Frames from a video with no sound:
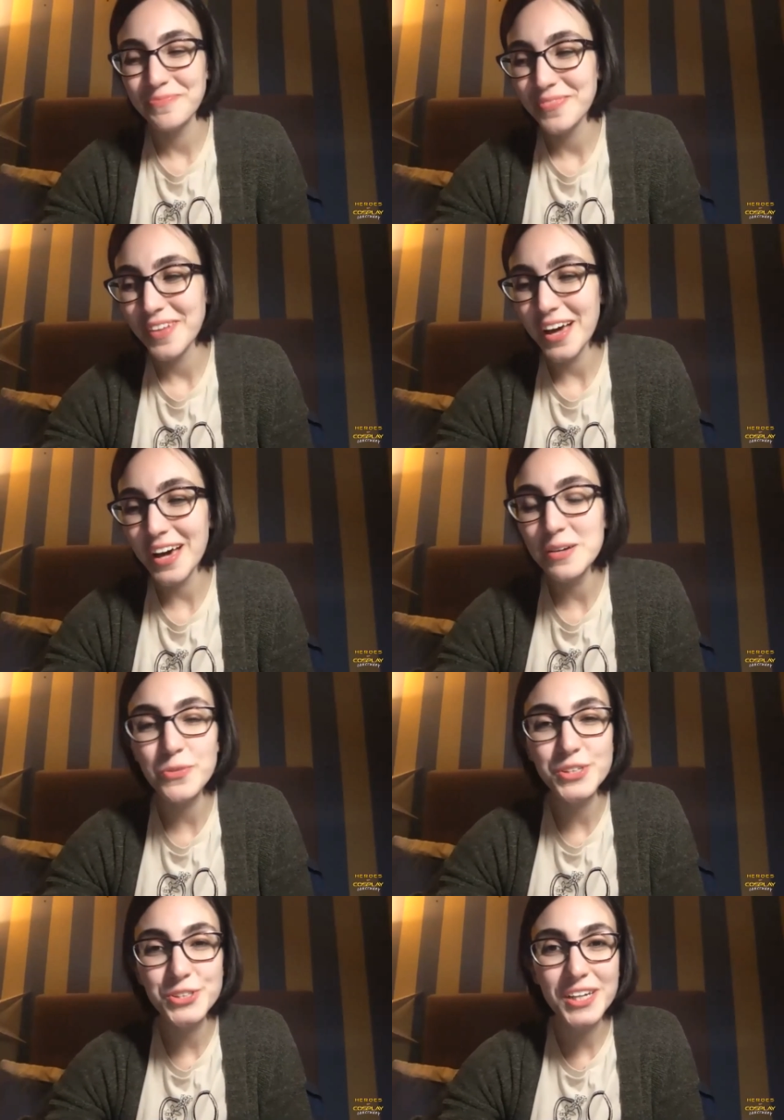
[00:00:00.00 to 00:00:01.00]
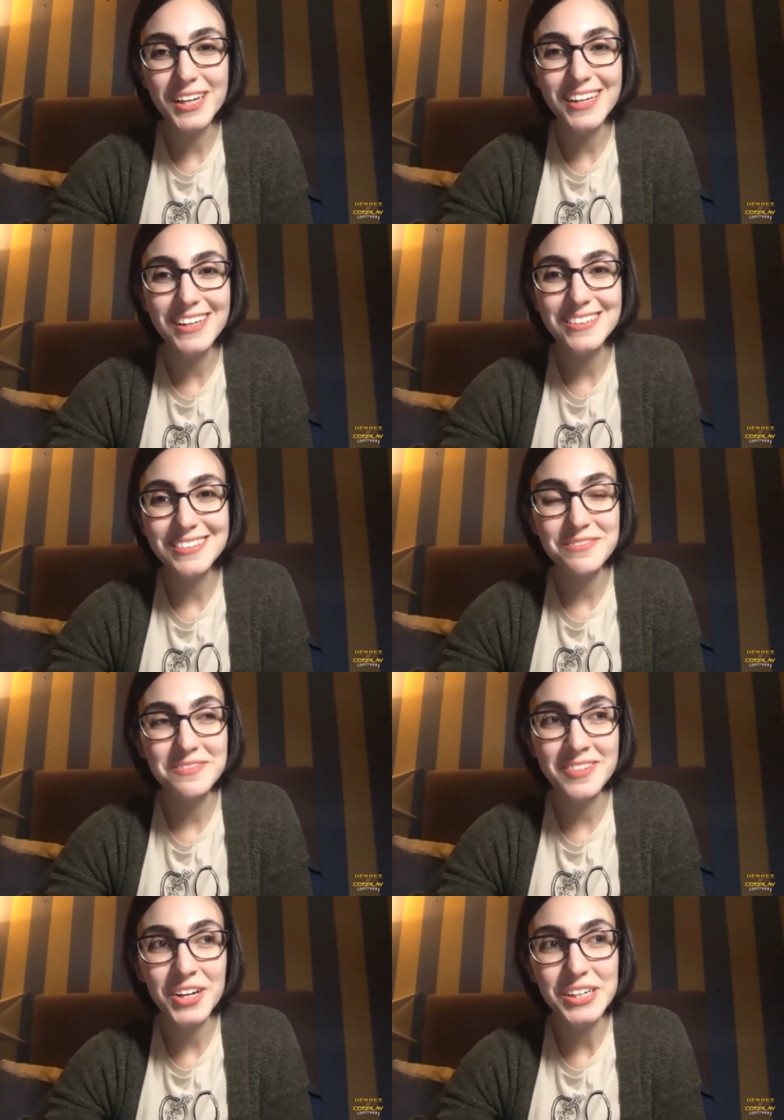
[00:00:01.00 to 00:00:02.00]
I appreciate it
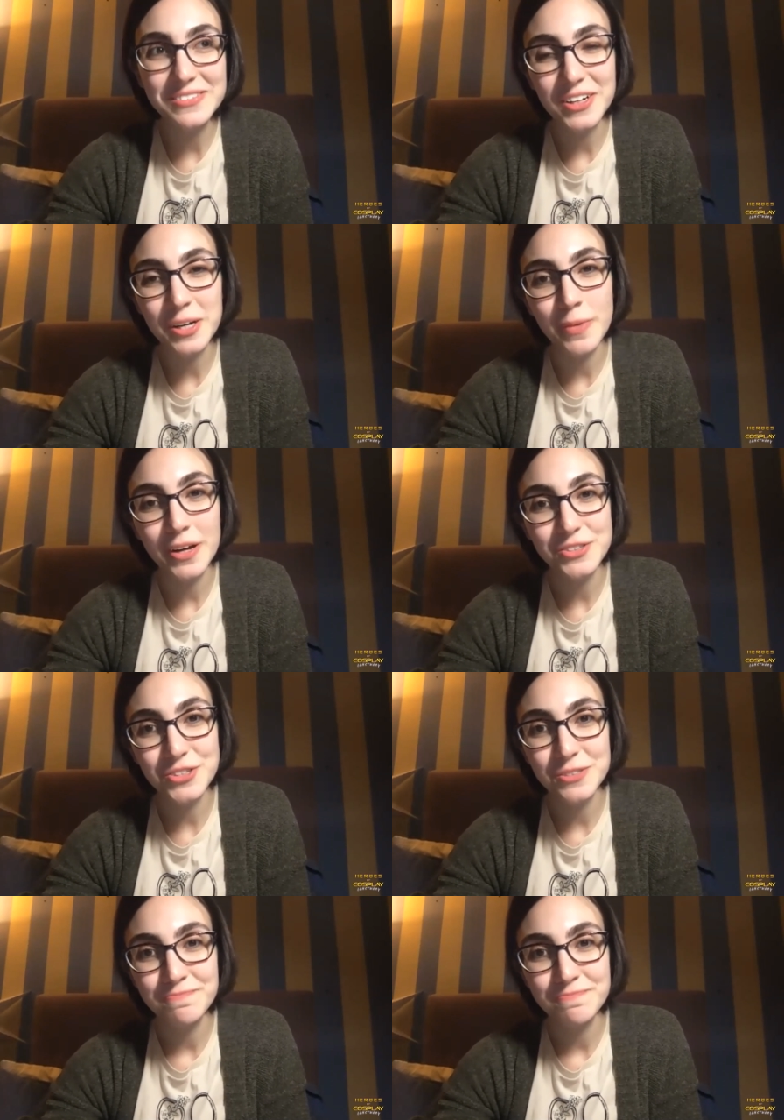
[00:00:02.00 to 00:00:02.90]
very, very much.